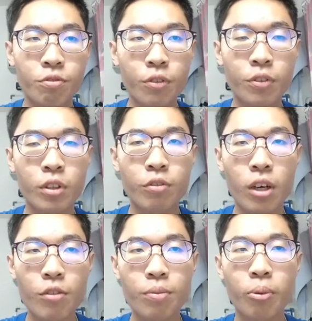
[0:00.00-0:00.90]

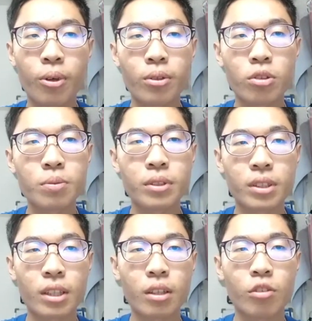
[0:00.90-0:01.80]

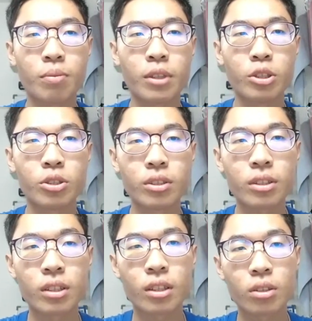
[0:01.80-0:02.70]
55.2% of
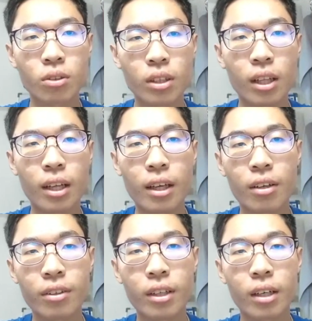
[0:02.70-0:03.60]
Malaysia's total land
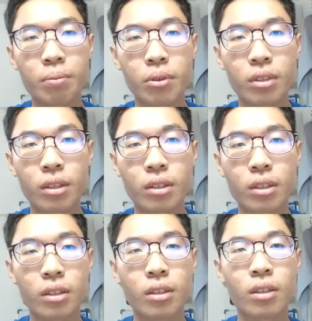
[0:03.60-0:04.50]
area are
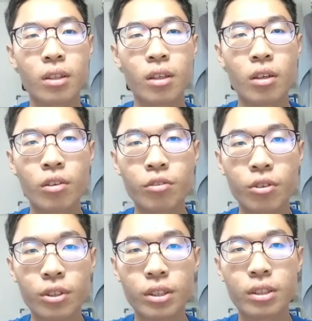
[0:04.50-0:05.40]
protected
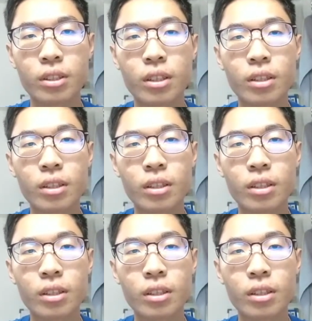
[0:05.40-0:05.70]
forests.